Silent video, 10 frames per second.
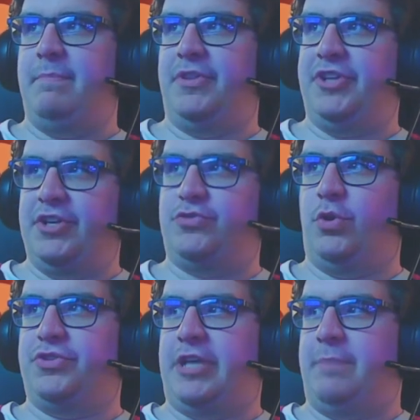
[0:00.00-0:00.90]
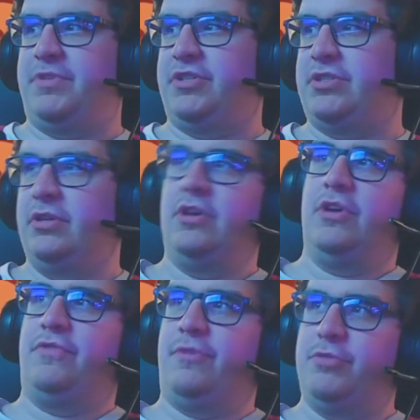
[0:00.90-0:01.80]
but the controls kept us
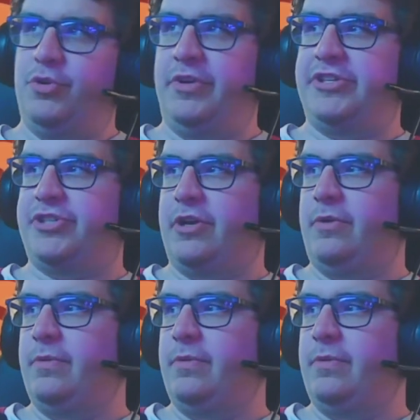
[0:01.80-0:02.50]
from doing so.